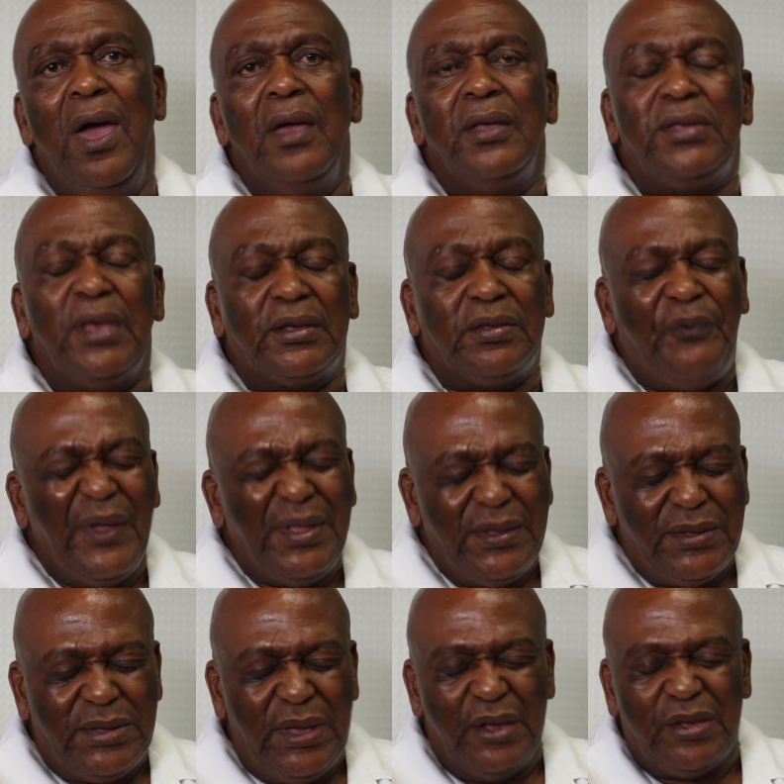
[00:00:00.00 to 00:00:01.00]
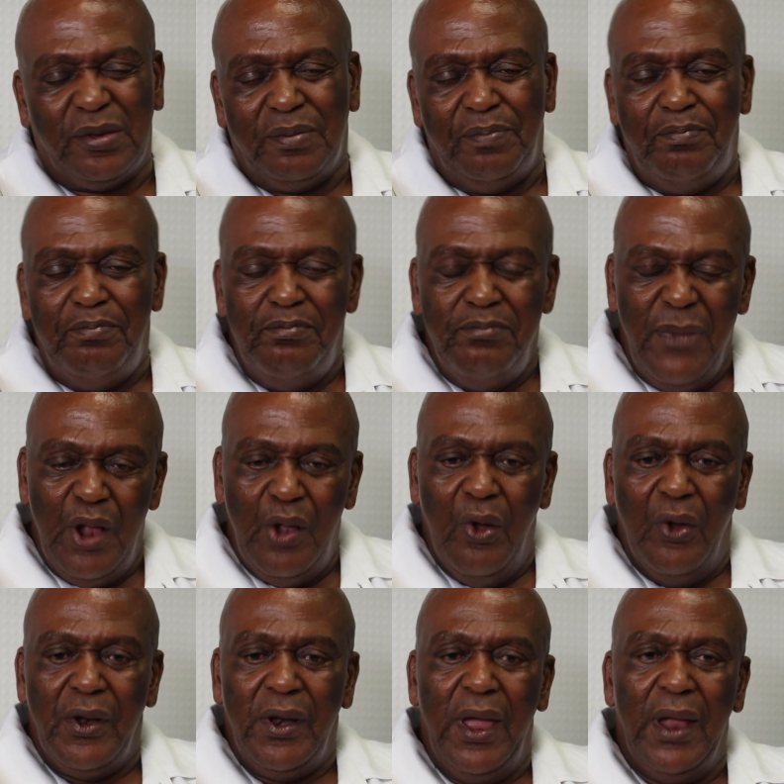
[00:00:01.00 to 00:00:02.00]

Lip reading: 36 million.